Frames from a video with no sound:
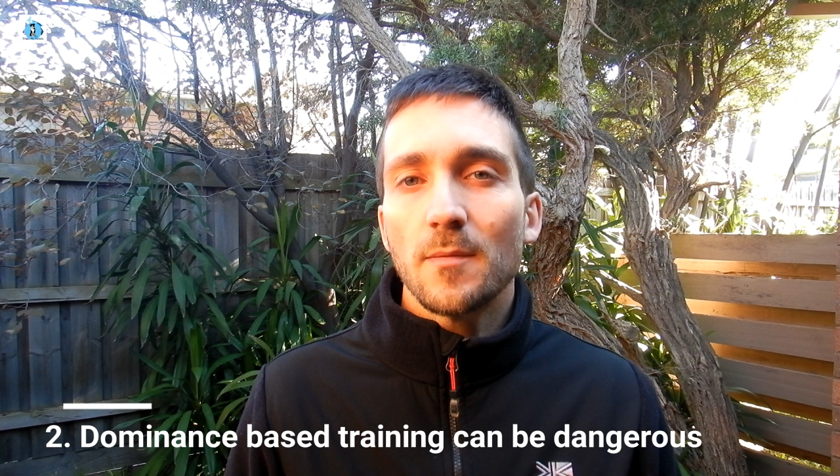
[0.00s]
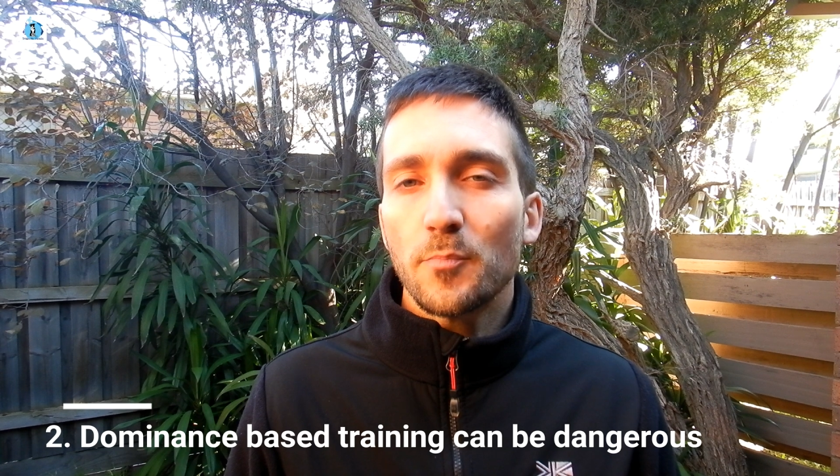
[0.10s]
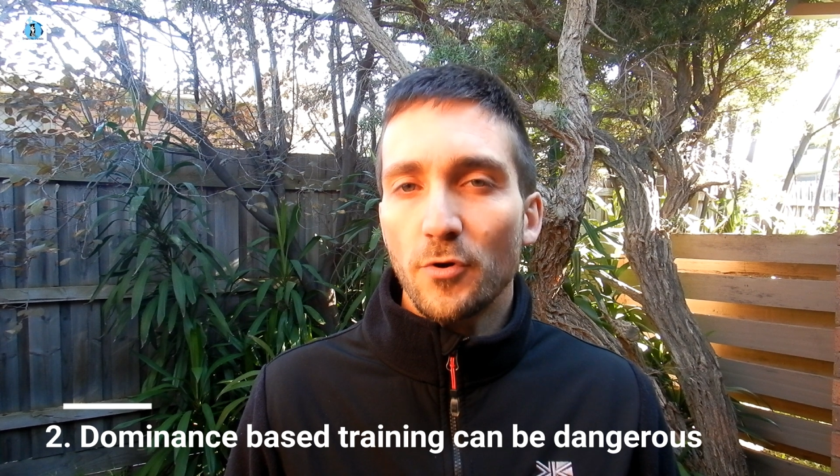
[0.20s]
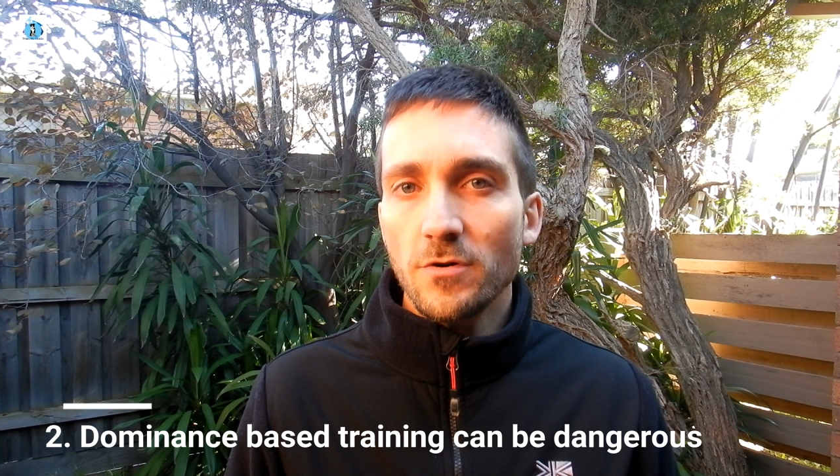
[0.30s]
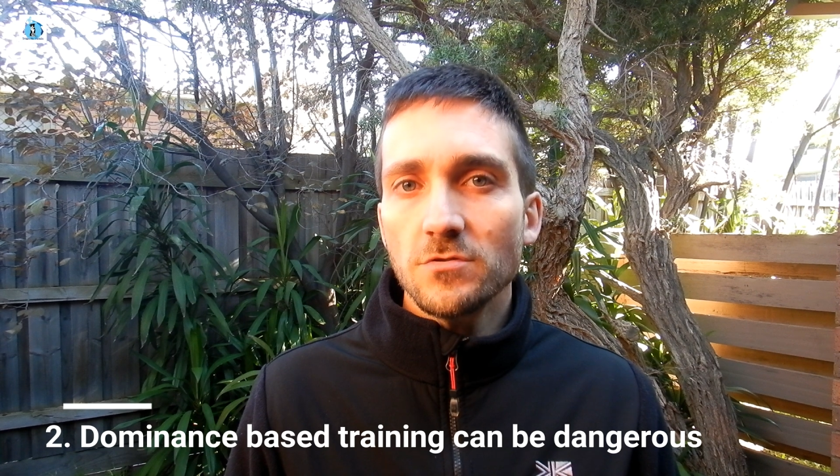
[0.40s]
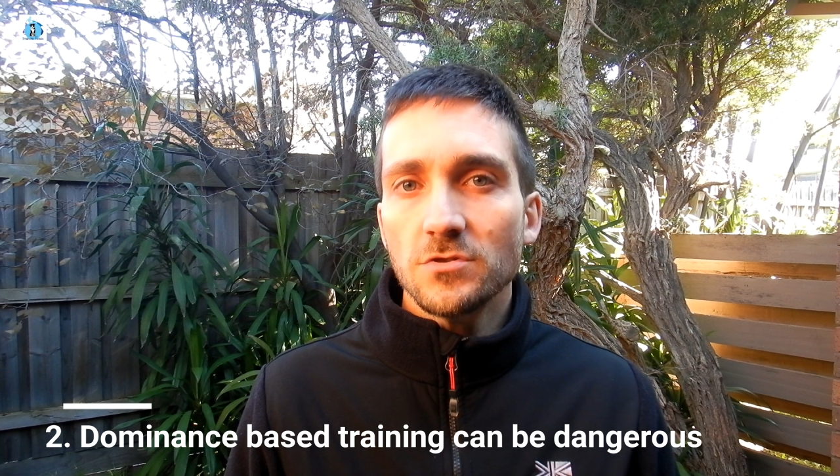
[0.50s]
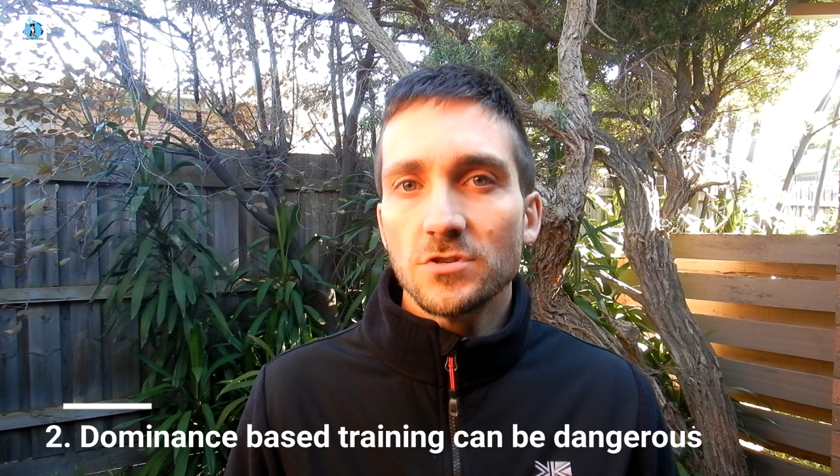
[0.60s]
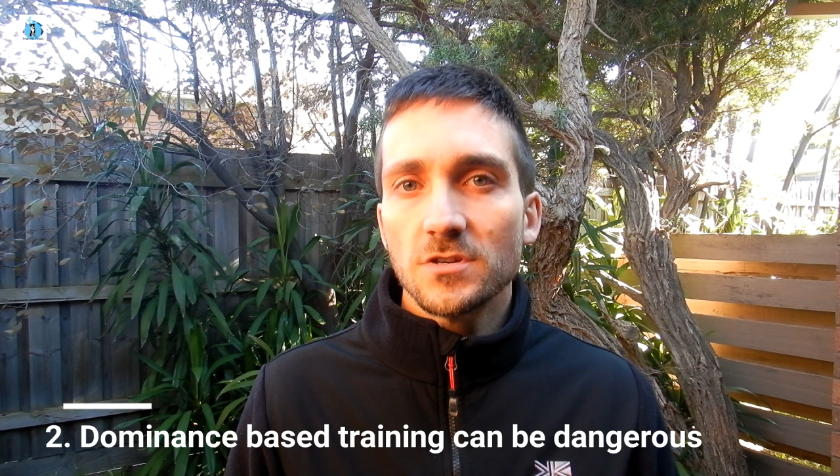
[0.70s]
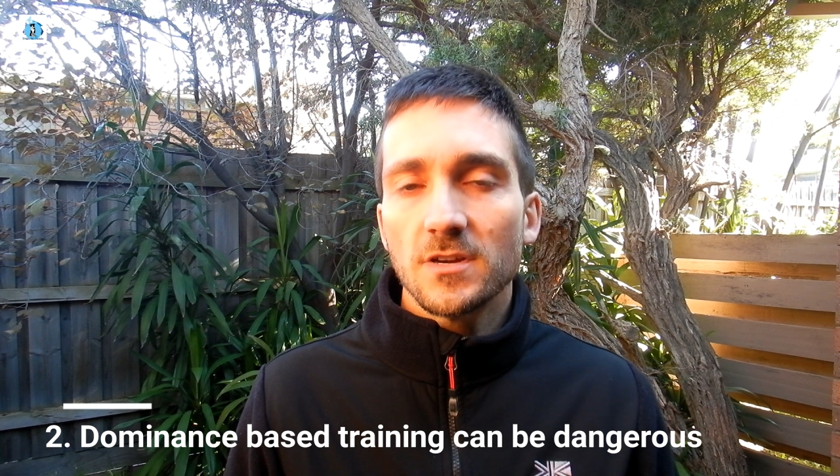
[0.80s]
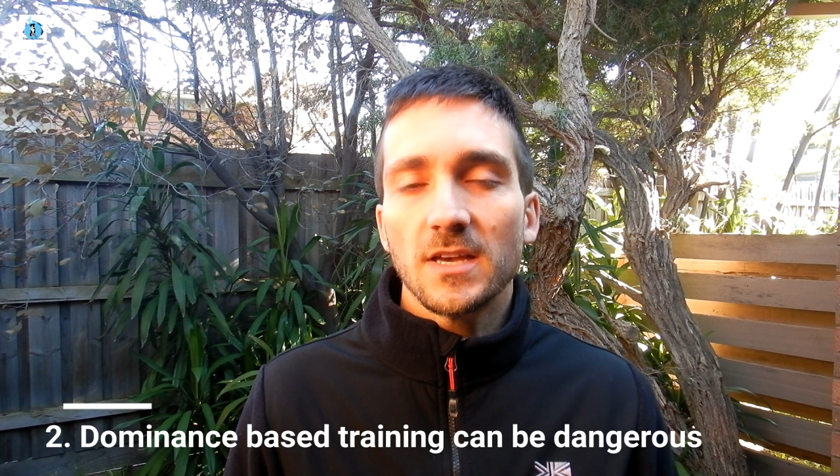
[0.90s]

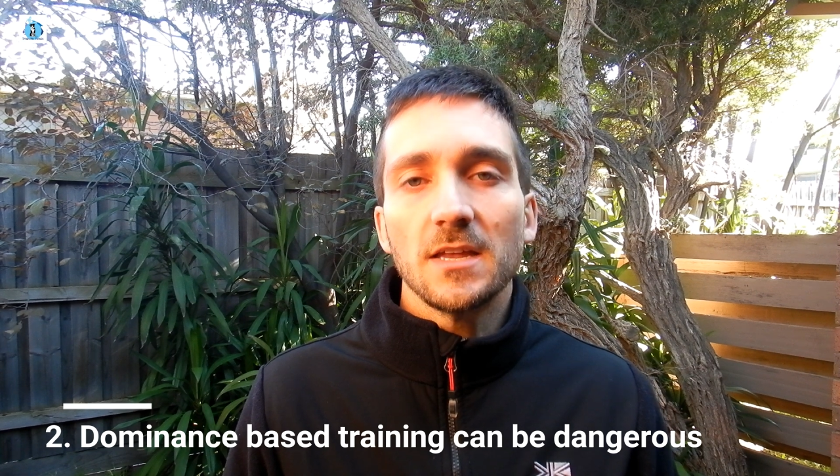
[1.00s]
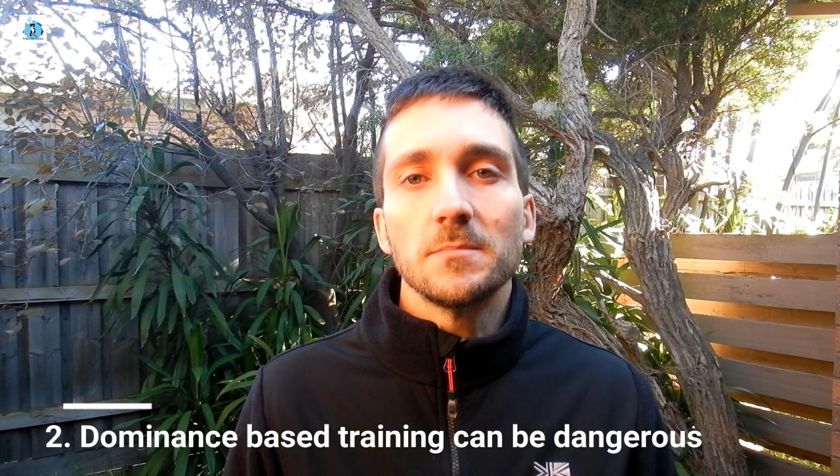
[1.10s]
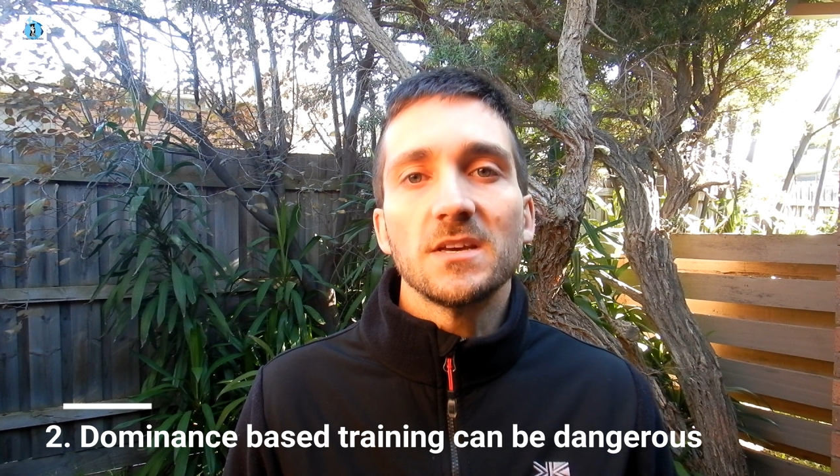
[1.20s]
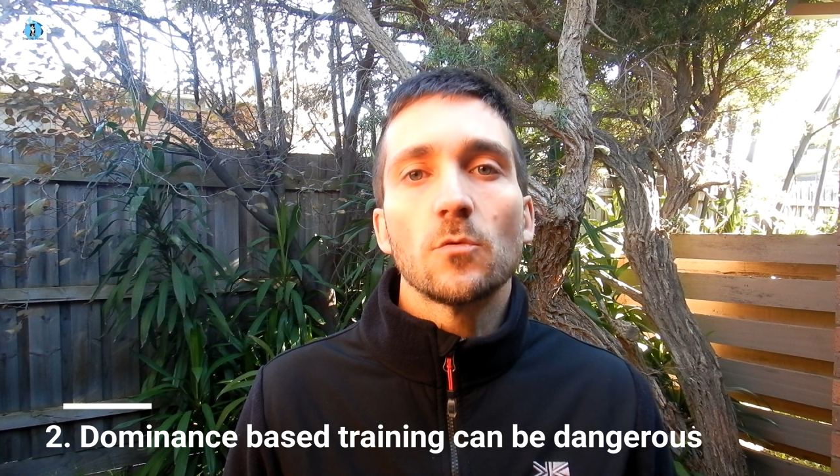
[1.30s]
approach can